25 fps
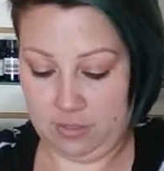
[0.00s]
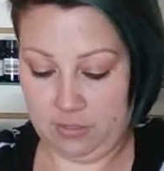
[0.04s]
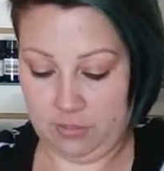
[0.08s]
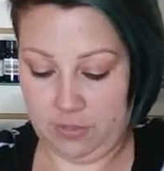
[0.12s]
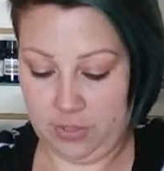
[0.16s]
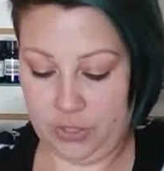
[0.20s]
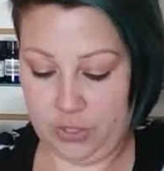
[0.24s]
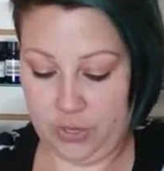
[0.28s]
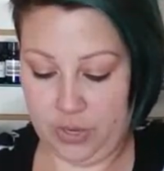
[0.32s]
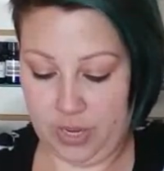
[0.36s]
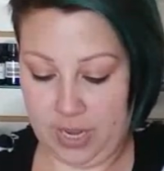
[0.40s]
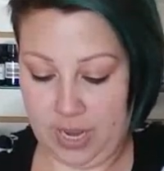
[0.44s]

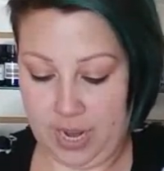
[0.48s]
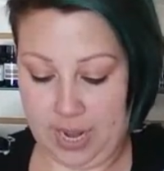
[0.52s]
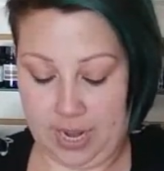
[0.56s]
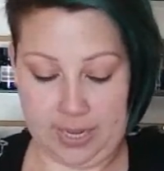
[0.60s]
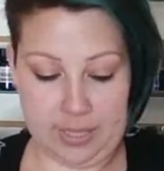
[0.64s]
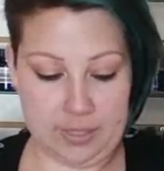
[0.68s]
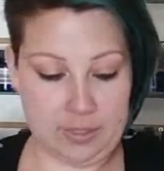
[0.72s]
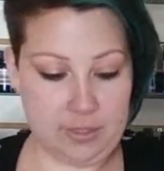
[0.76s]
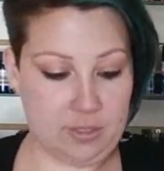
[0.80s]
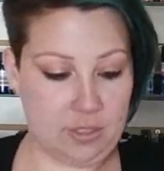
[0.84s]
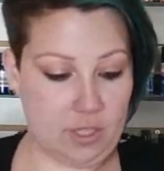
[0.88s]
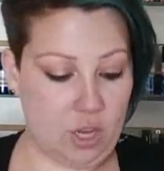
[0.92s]
Very
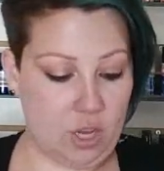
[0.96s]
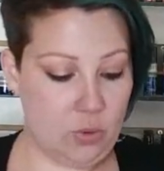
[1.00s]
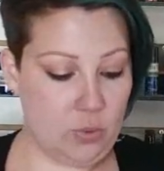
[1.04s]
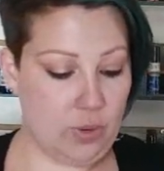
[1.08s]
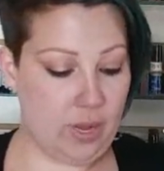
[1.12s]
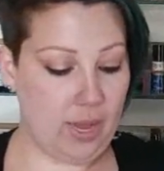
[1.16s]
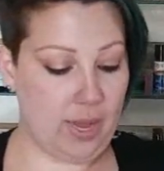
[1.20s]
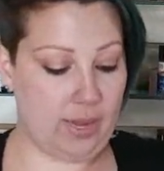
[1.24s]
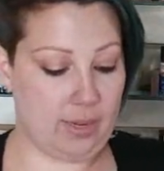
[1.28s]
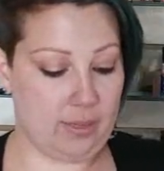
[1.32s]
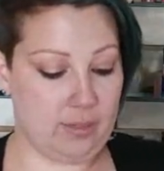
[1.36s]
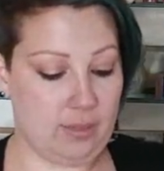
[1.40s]
nice.
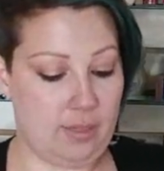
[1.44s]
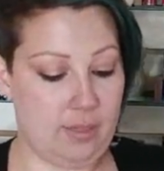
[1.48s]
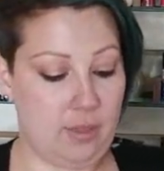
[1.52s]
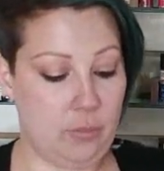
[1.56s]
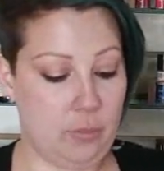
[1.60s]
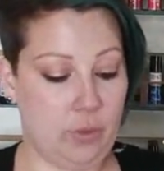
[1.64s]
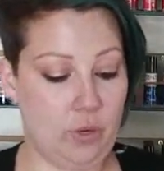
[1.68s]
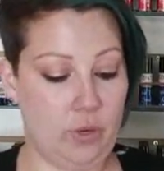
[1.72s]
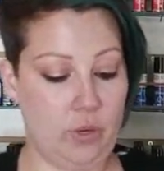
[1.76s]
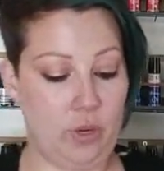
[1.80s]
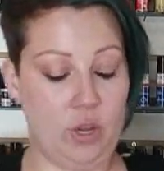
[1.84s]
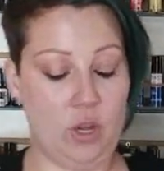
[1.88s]
Okay, and then
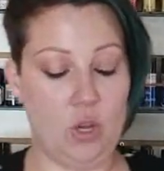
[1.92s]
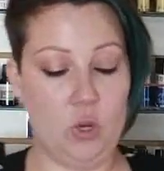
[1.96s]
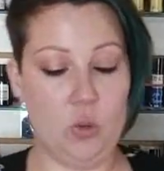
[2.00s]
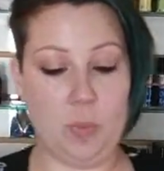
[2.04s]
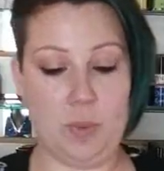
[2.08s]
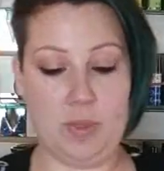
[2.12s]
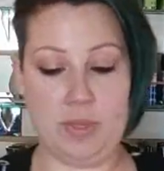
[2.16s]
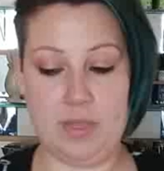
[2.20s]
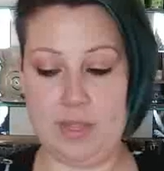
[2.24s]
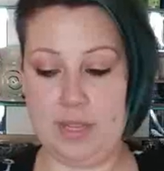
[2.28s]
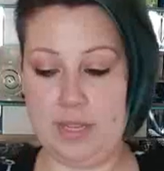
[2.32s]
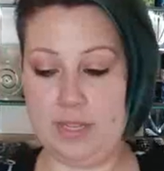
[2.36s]
we're going to
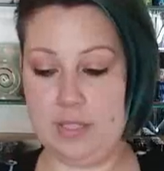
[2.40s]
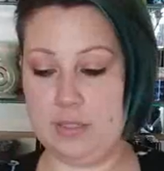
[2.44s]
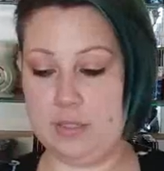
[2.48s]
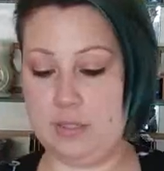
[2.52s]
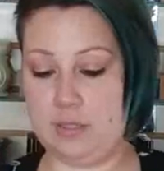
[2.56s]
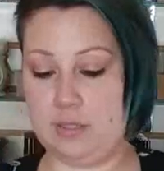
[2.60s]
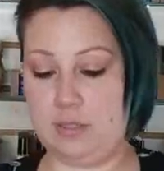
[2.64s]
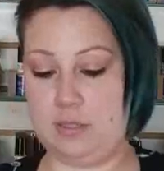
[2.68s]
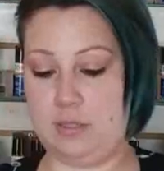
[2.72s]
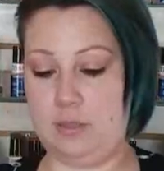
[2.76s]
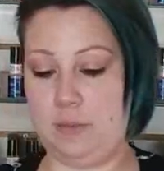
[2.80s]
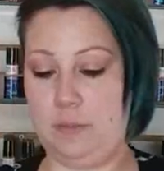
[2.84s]
open
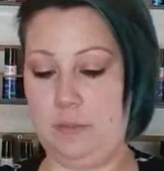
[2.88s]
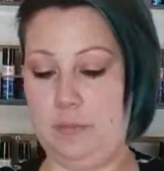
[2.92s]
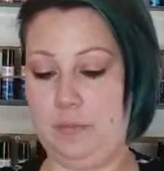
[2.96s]
this.